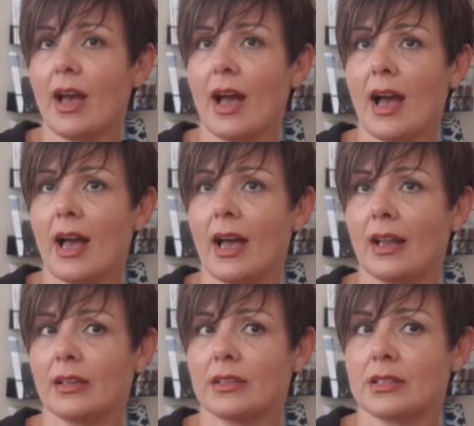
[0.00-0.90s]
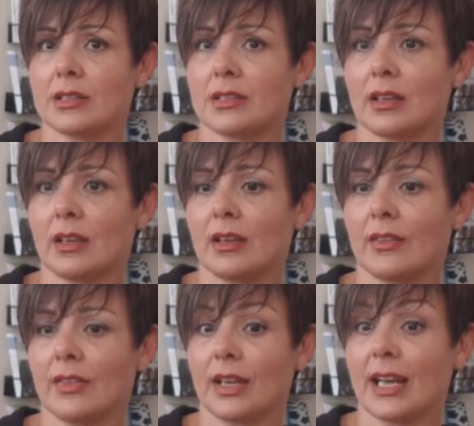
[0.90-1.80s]
And
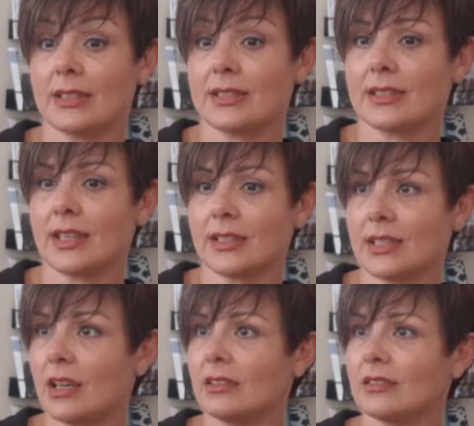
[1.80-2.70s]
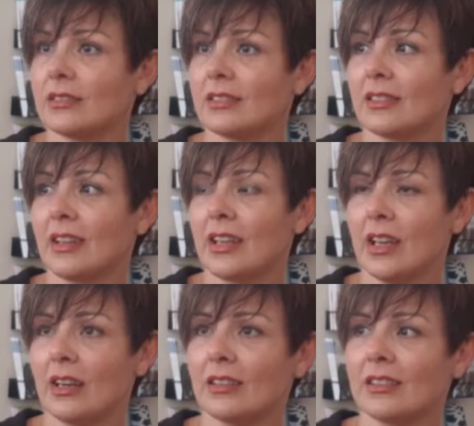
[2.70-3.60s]
the cancer center here